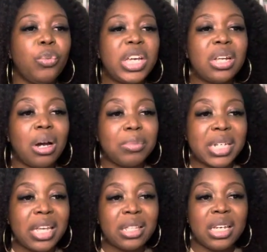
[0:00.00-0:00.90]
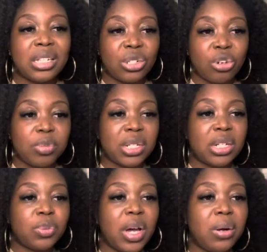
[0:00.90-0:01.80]
can update the description
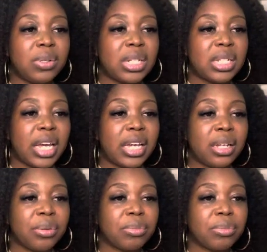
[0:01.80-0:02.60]
as well to say,